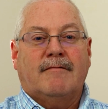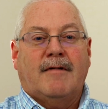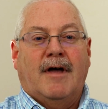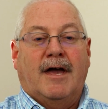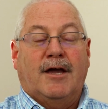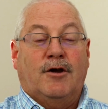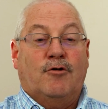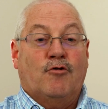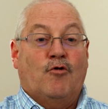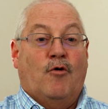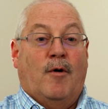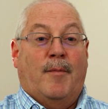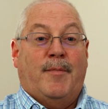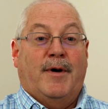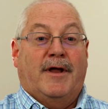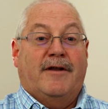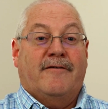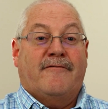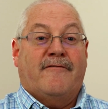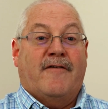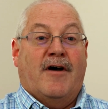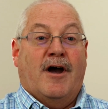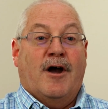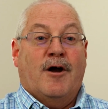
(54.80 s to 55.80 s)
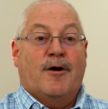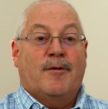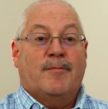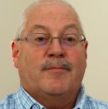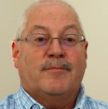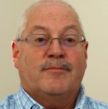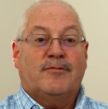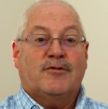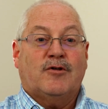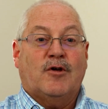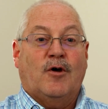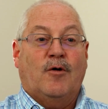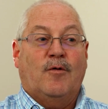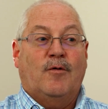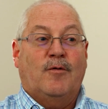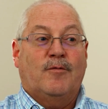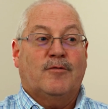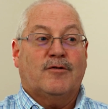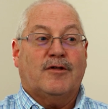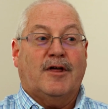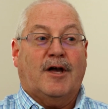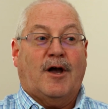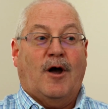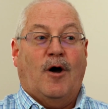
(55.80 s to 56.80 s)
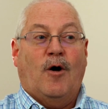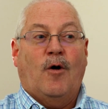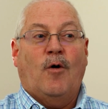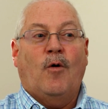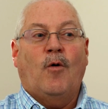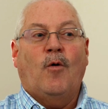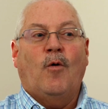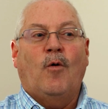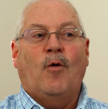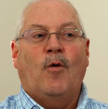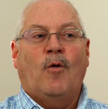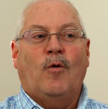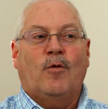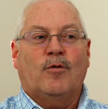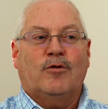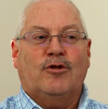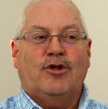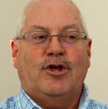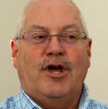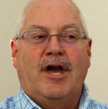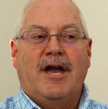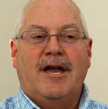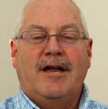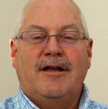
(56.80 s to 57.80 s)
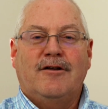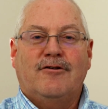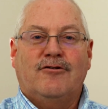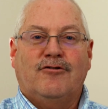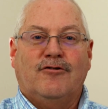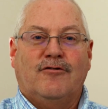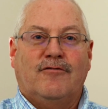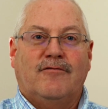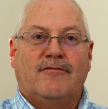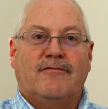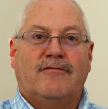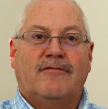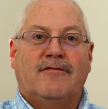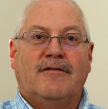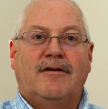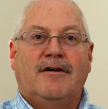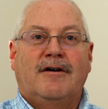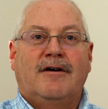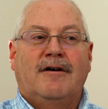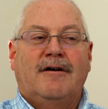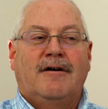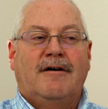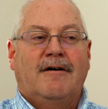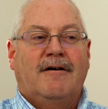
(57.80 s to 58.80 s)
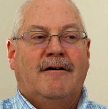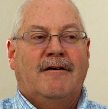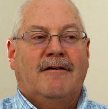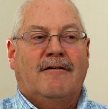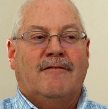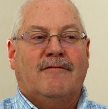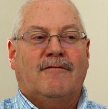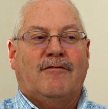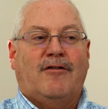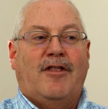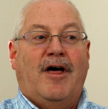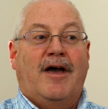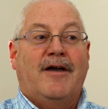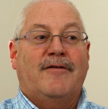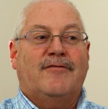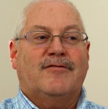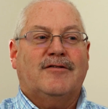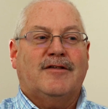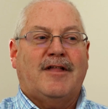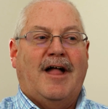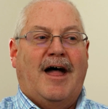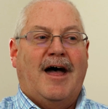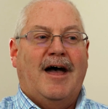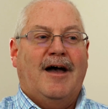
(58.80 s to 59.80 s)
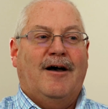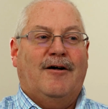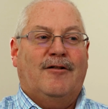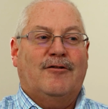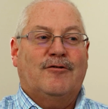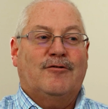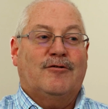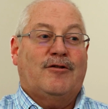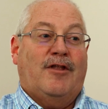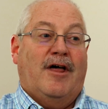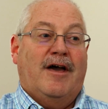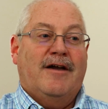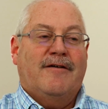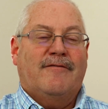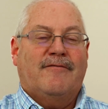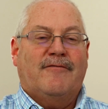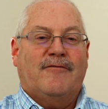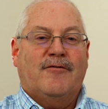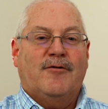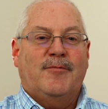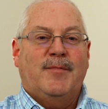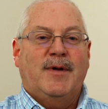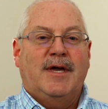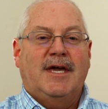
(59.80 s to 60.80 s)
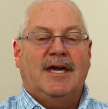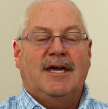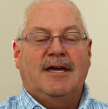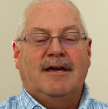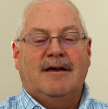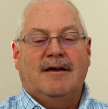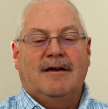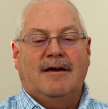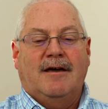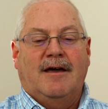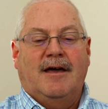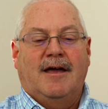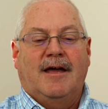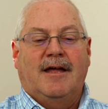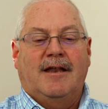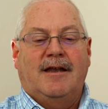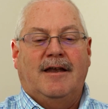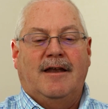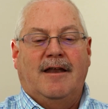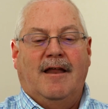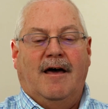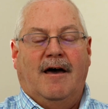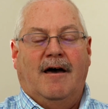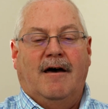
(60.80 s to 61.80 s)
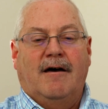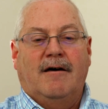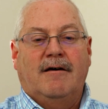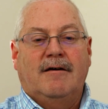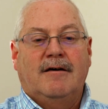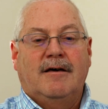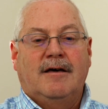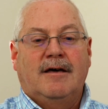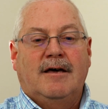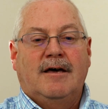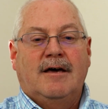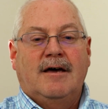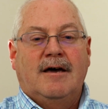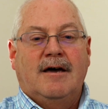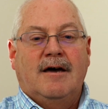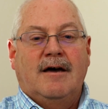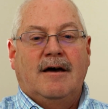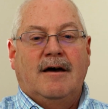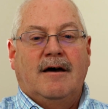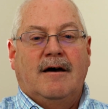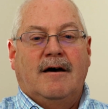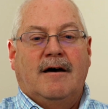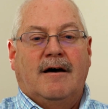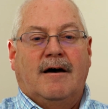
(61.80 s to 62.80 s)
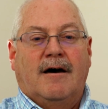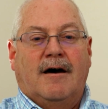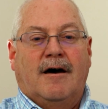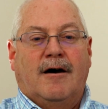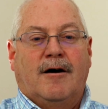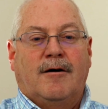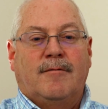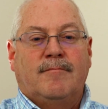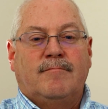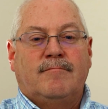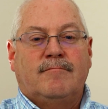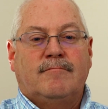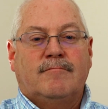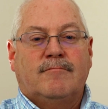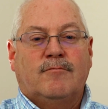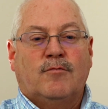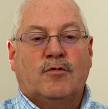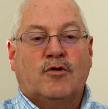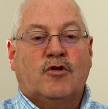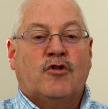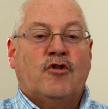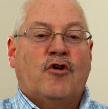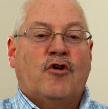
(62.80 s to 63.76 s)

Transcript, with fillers: I grew up on a farm, so it was like a whole change of lifestyle or life for me. And uh, uh, was